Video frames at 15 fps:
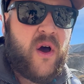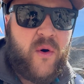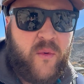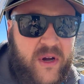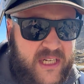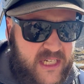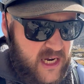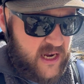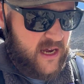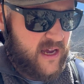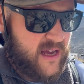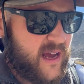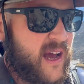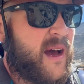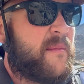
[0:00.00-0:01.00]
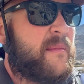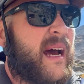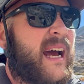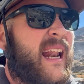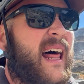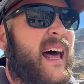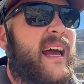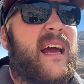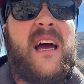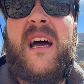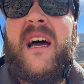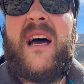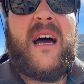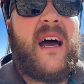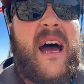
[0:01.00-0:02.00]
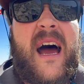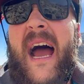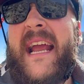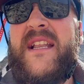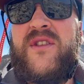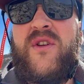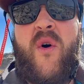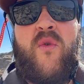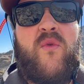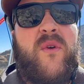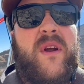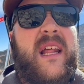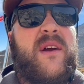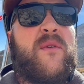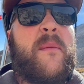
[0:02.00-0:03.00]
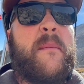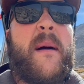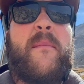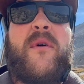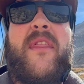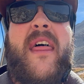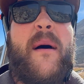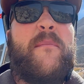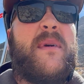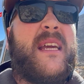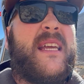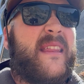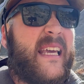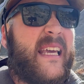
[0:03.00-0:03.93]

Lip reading: which, not gonna lie, I don't really remember that being the